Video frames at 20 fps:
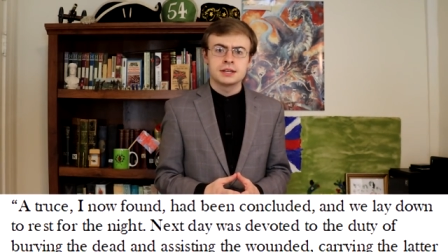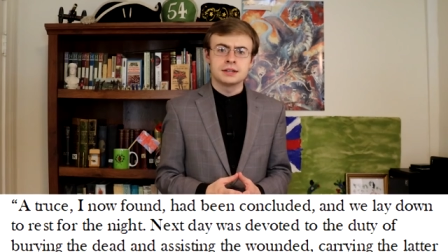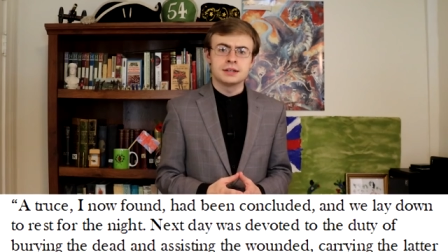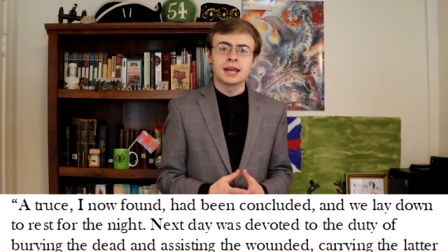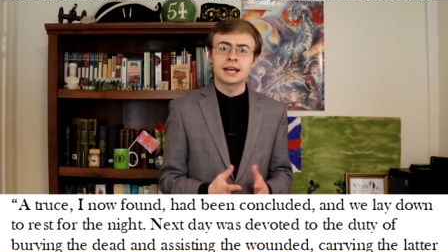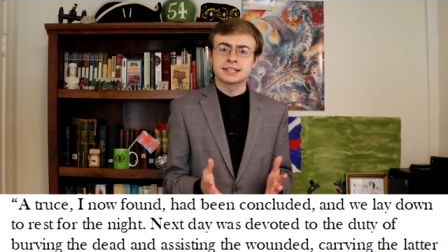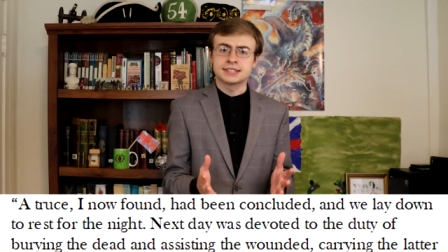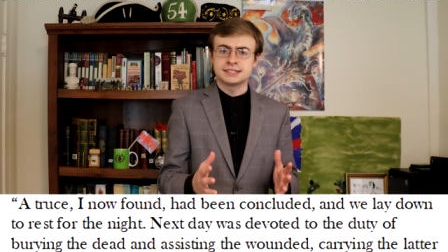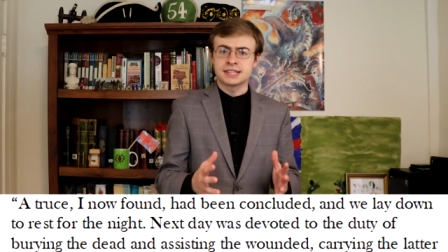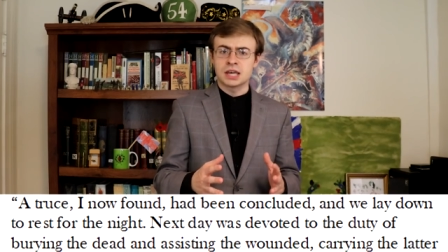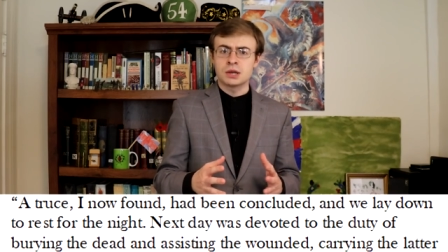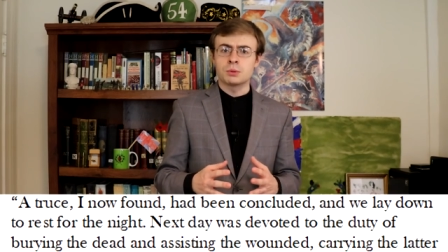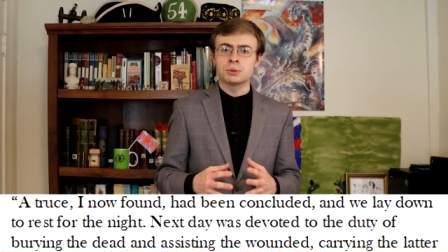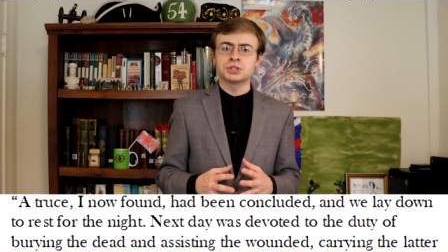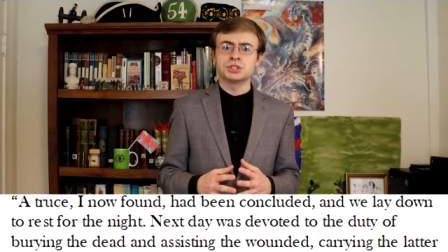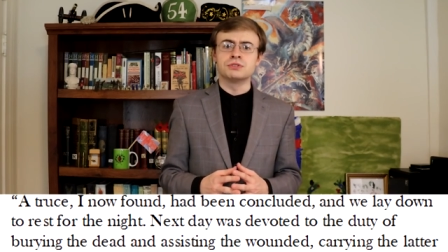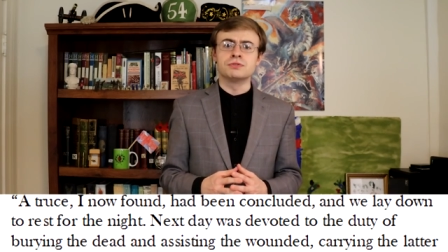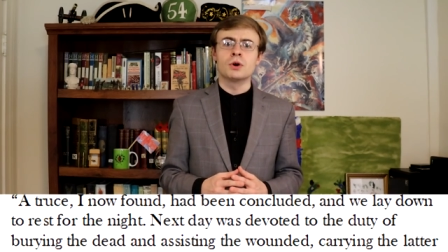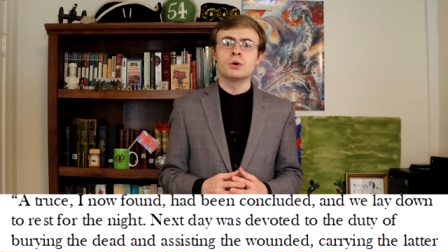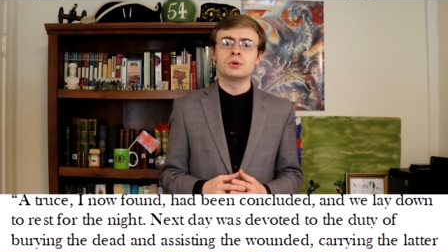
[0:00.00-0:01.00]
Next day
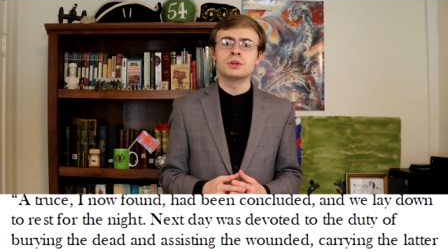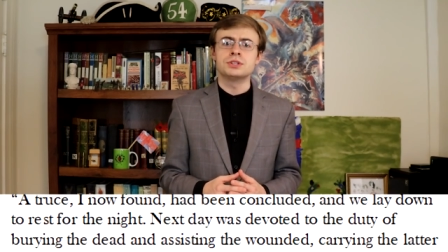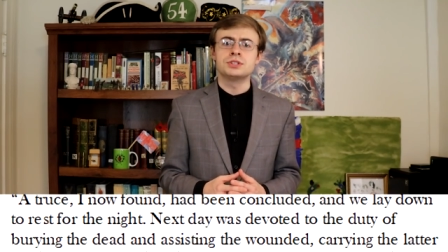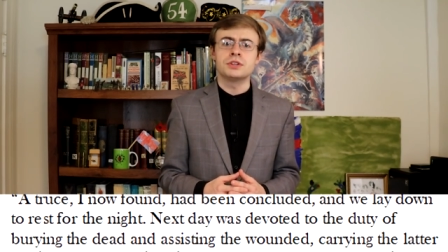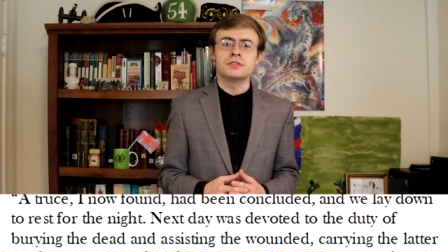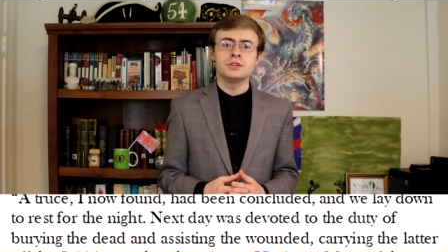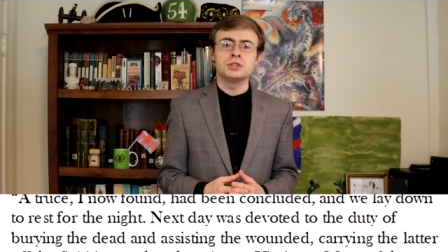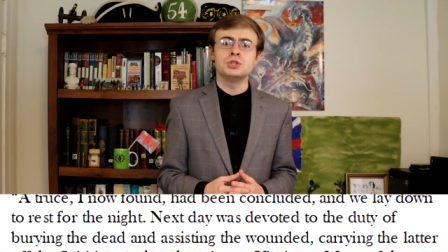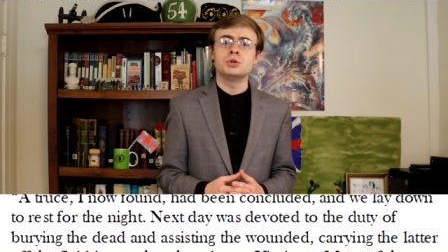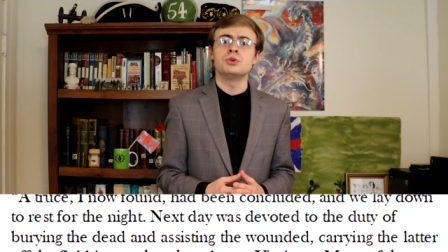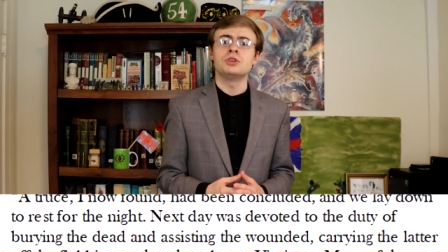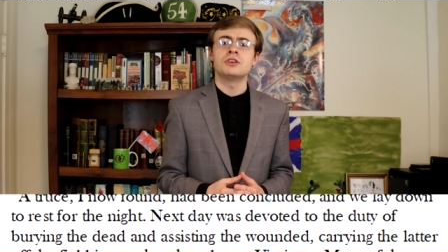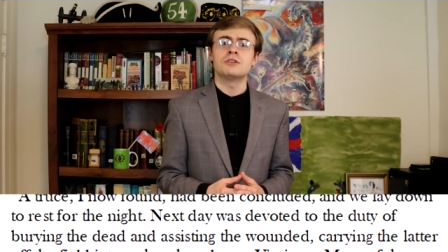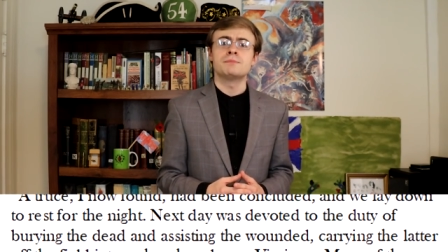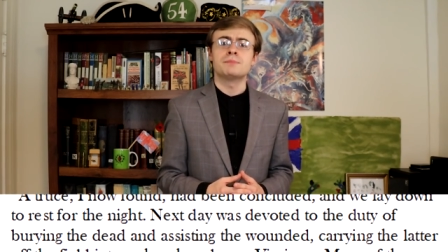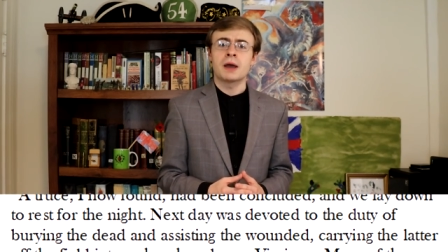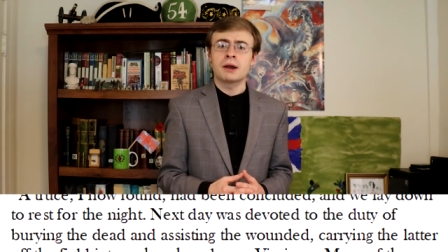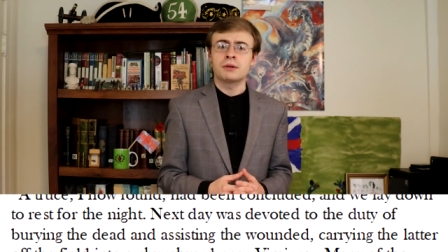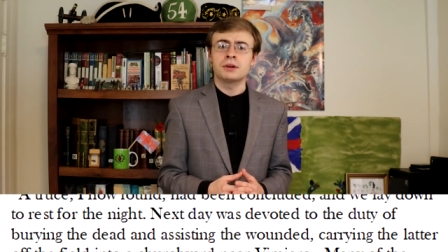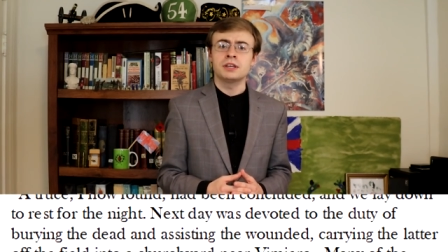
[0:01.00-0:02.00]
was devoted to the duty
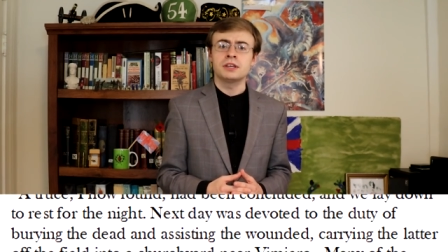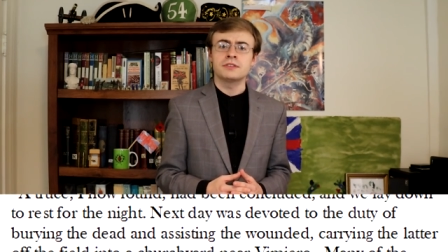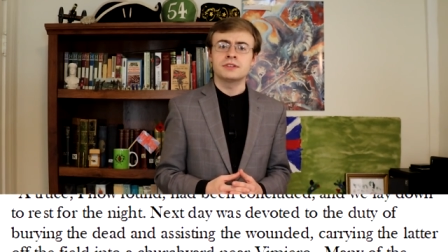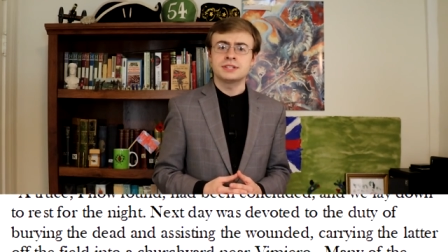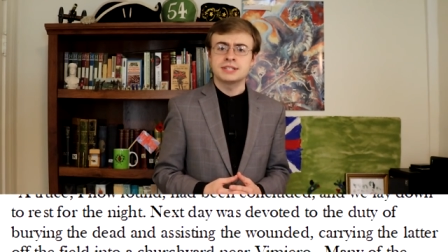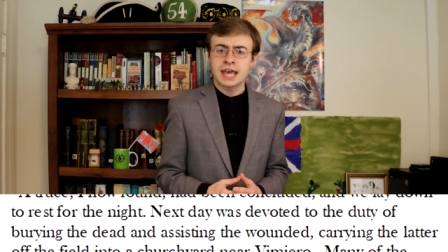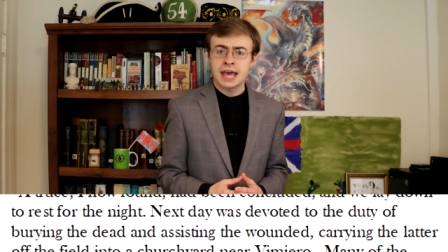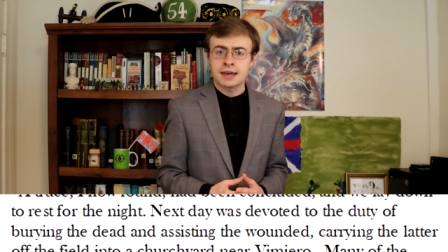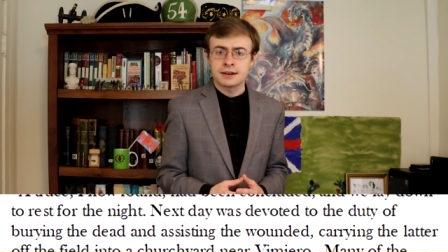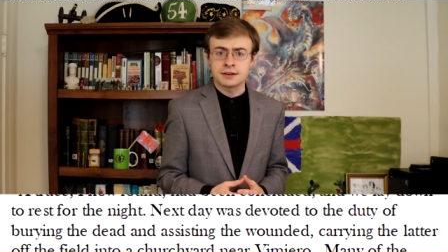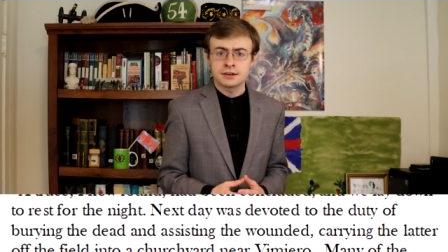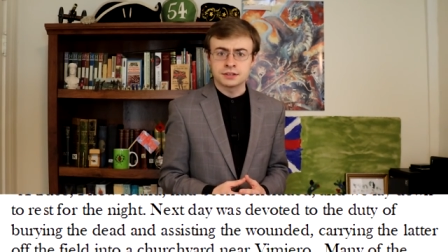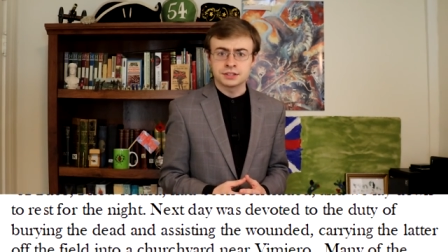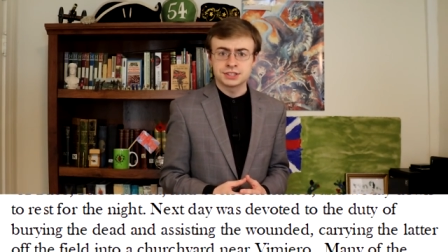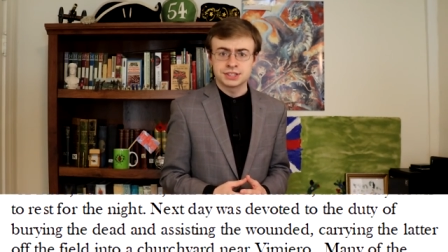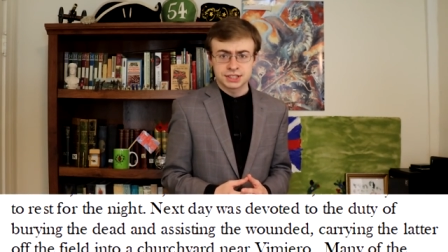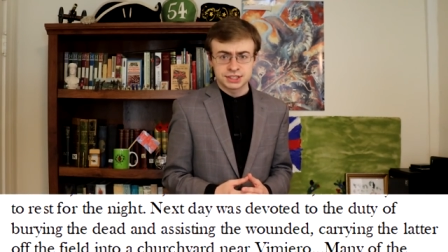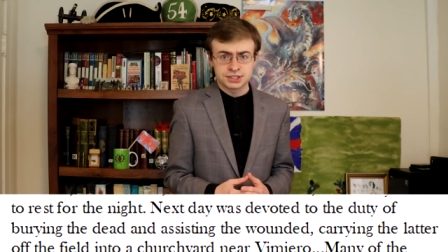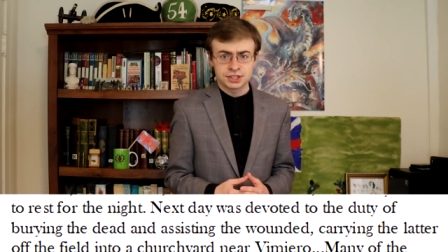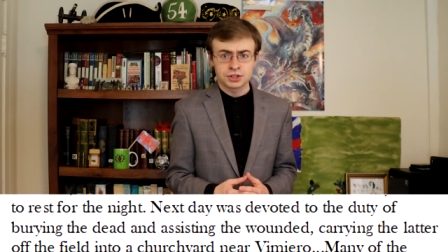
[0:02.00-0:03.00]
of burying the dead and
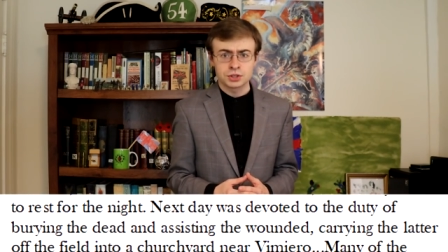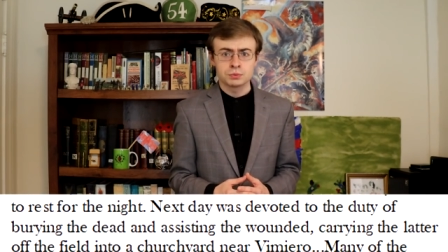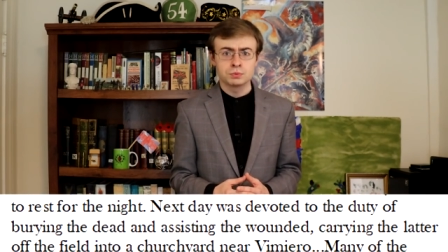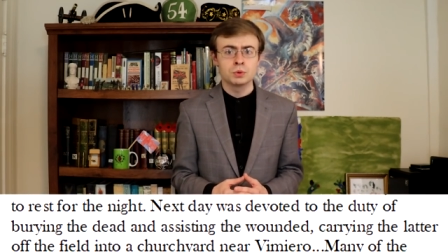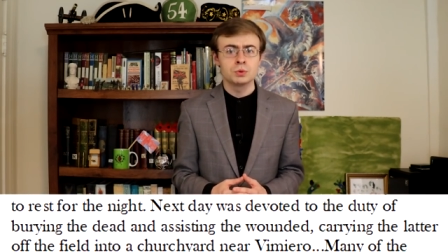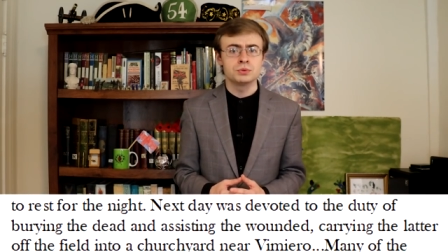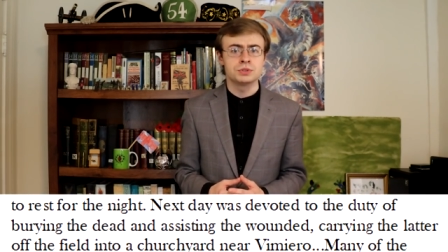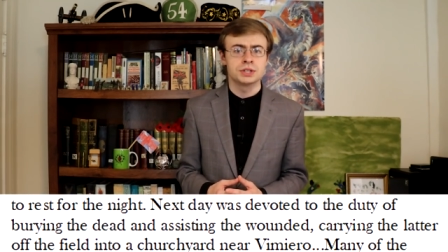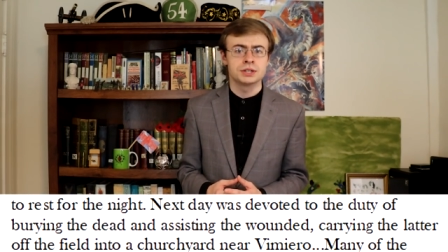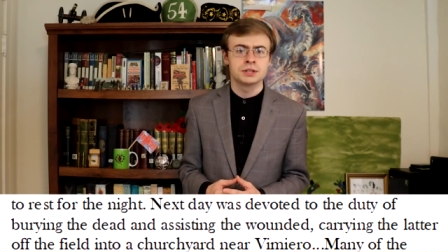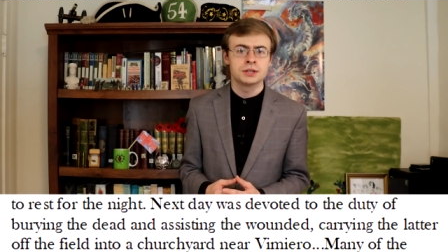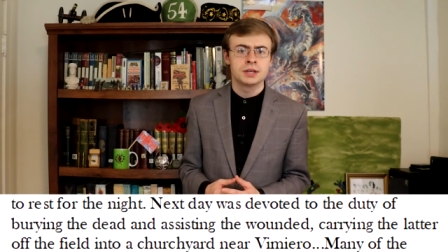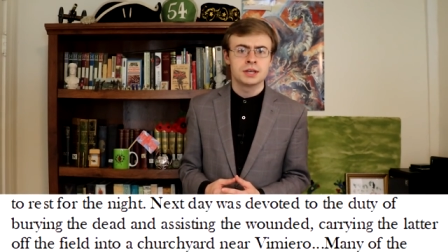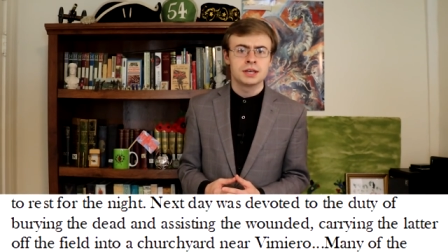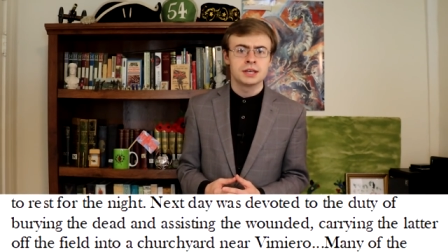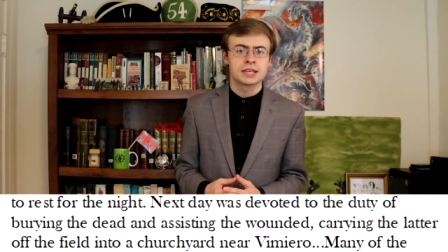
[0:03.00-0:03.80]
assisting the wounded,